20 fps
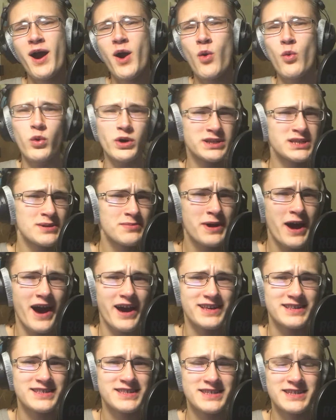What's up
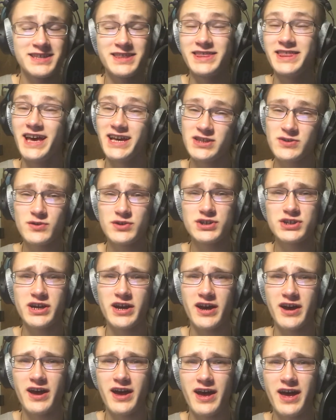guys, that's Grisha,
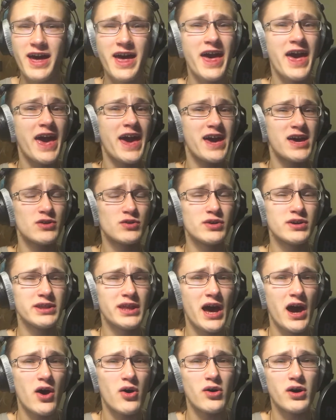and right
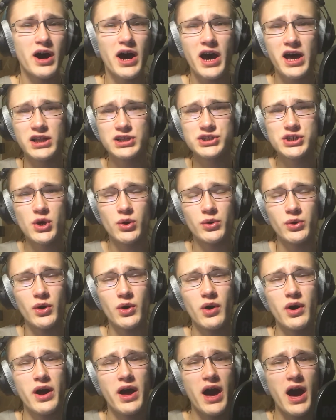now I'll show you
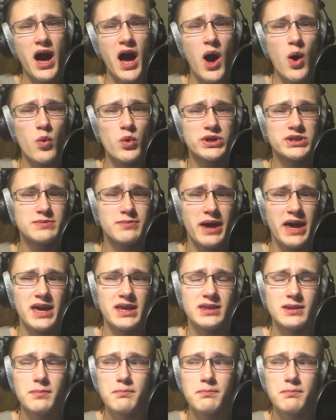how was made